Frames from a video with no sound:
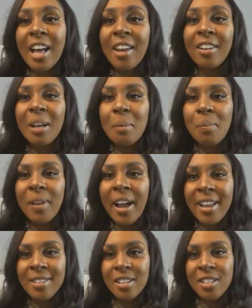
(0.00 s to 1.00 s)
of
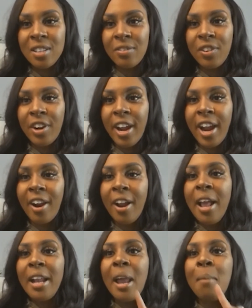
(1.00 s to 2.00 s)
compliance because of her hair.
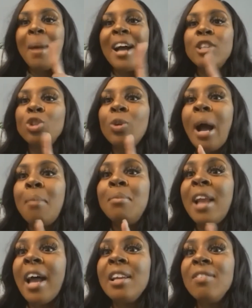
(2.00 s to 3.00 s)
Now, mind you, I'm
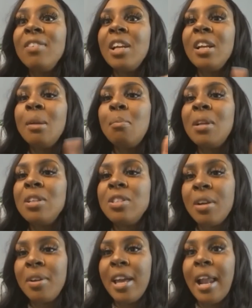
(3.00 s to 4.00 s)
not even in the
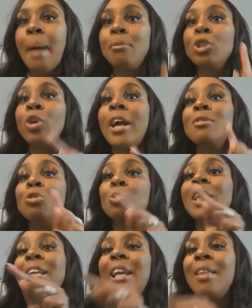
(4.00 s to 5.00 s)
military yet. I'm trying to
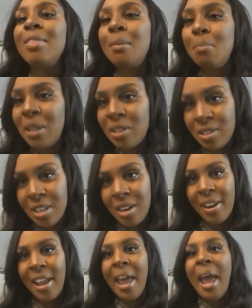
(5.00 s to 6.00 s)
get in the
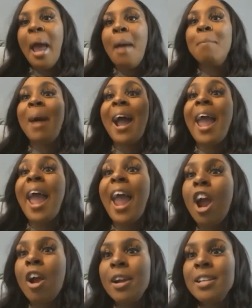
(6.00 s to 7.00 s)
military. My
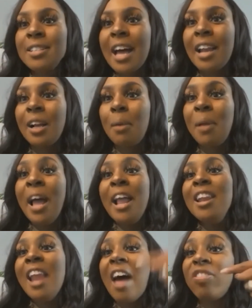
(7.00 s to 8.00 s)
hair is out of compliance.
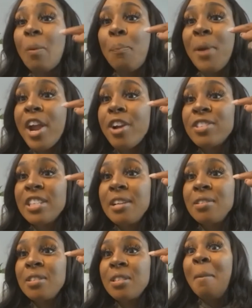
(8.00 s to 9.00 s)
Not the
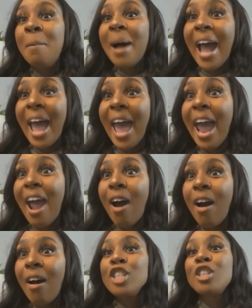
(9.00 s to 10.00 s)
piercings, my
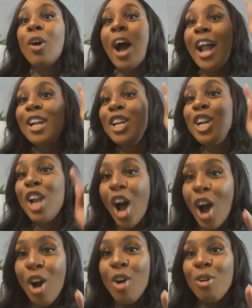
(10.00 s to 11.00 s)
hair. So I
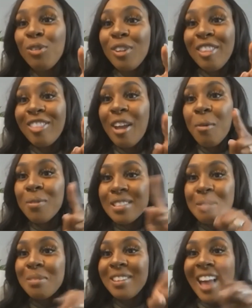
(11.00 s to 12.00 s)
know there was
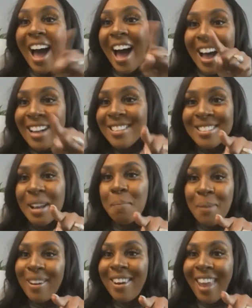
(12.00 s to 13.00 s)
some lies up
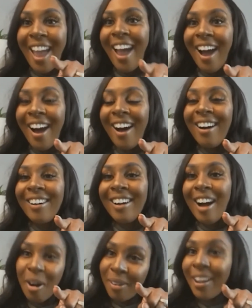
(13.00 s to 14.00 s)
in now,
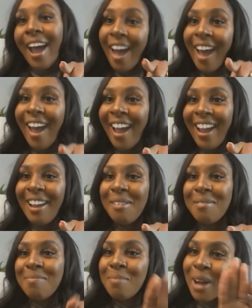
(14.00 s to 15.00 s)
okay?
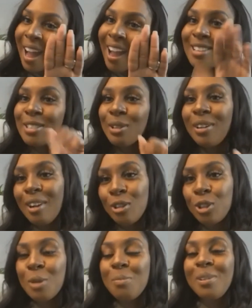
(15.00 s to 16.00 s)
But I ain't doing no
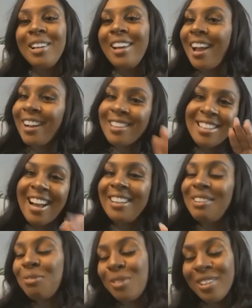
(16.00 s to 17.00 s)
tripping today
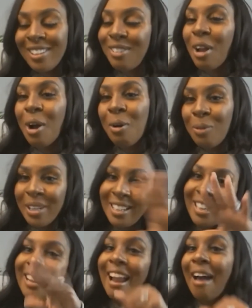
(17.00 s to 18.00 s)
because we
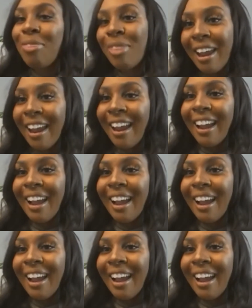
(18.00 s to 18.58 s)
did our thing.